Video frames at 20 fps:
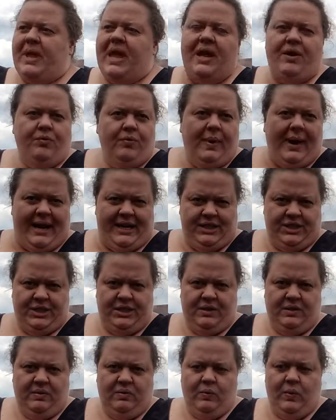
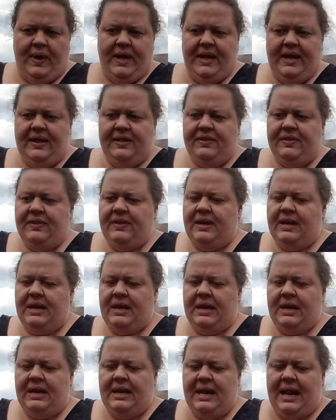enriched with
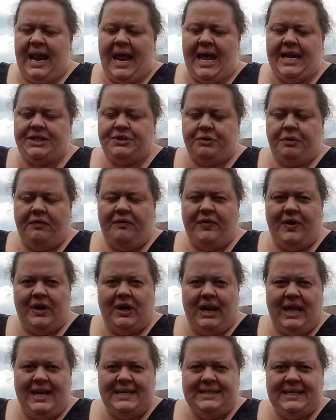natural
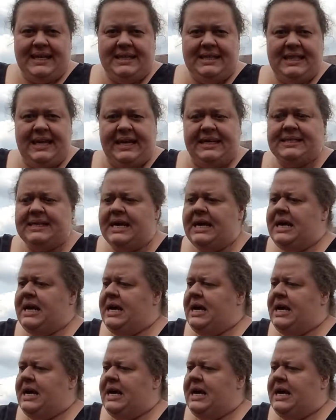fertilizing things.